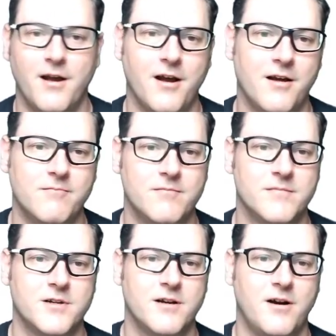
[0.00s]

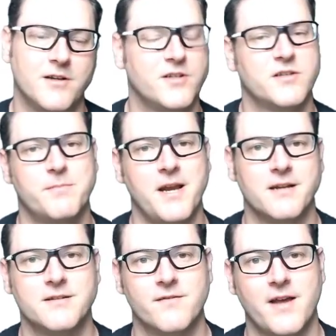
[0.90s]
I
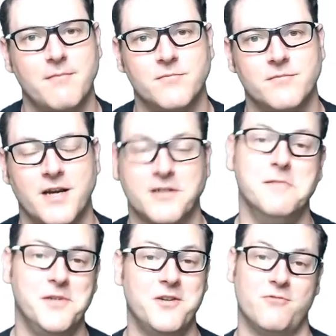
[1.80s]
suspect that
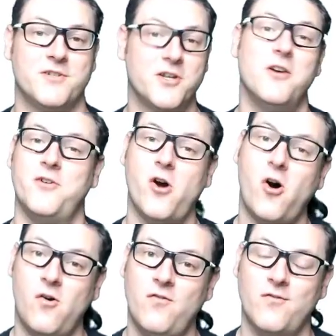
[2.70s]
computer is turned
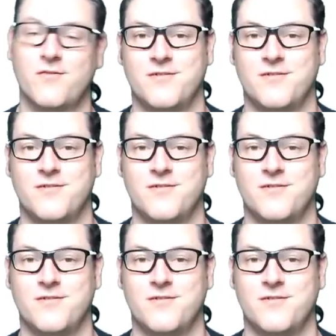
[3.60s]
off,